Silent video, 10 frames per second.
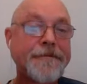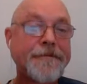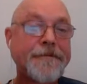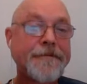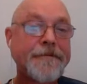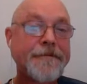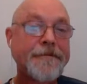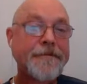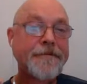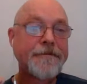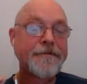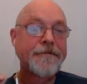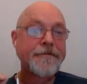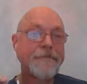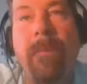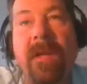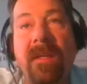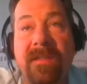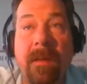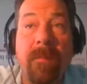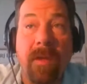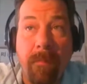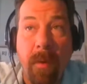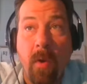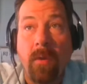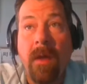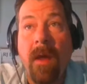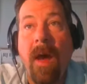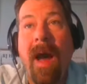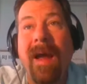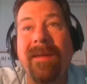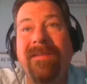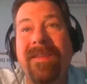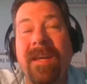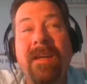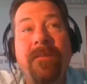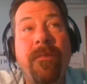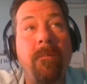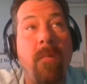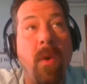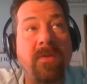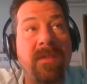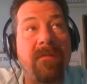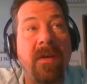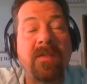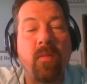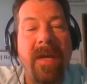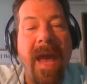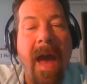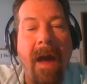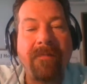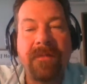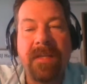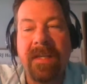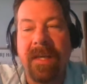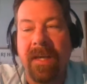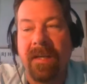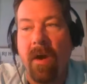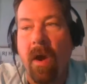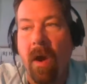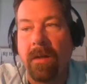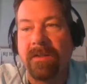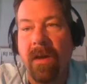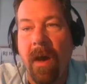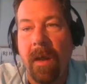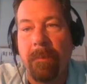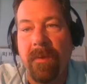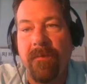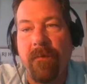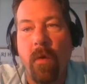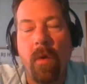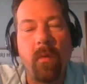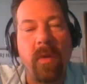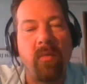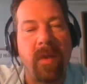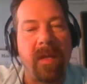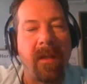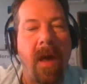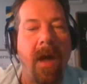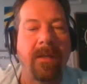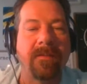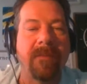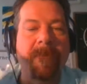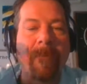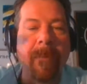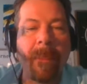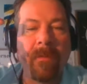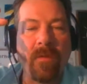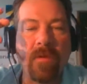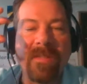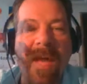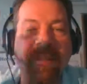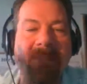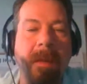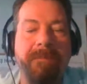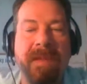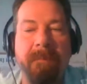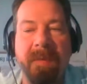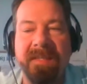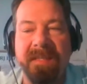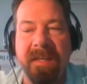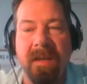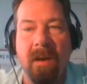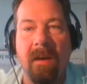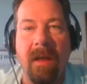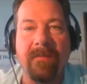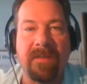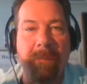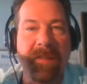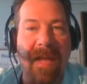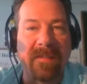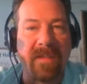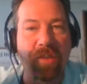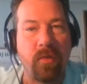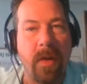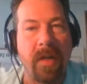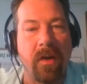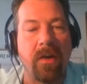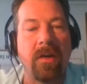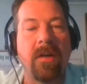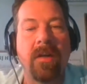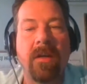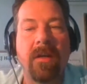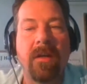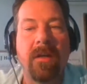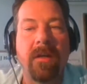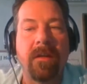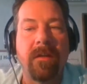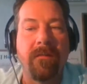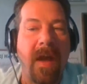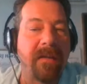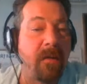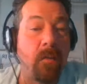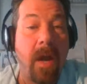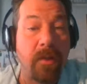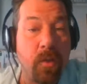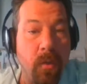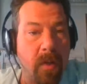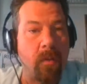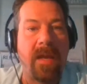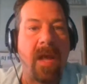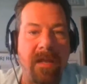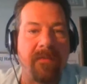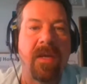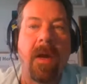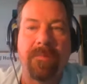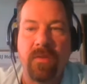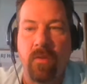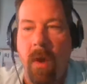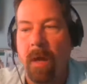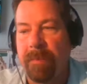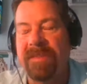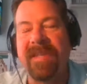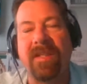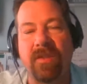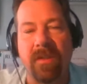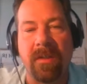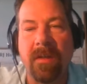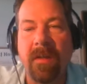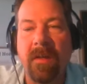And you know what? I'm in a similar boat. I think for most of us, we have to hit hard time before we realize there's that something missing in our life. Something has to trigger the fact that we're not doing or we're not living up to our potential.